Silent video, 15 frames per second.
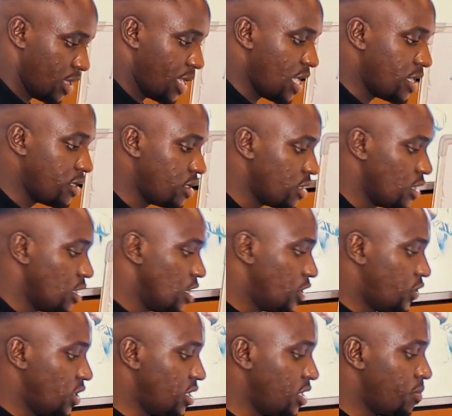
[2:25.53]
and
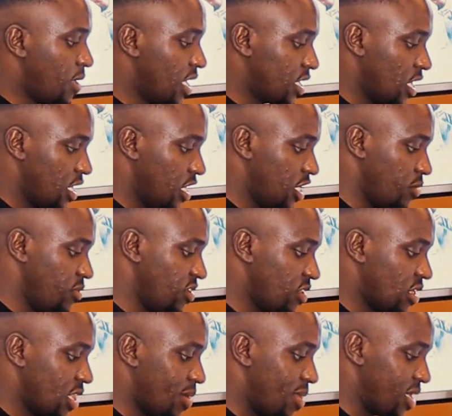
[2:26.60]
trending market, it means
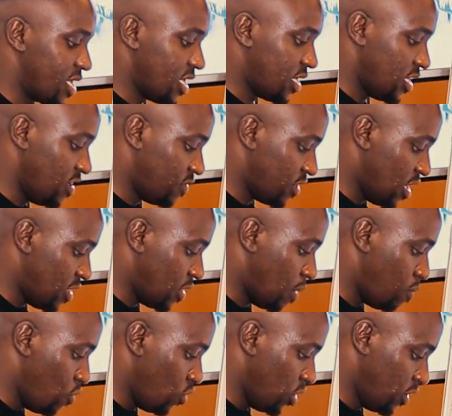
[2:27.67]
that the market is either
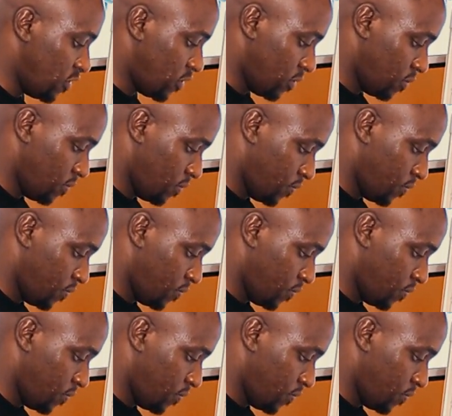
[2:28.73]
bullish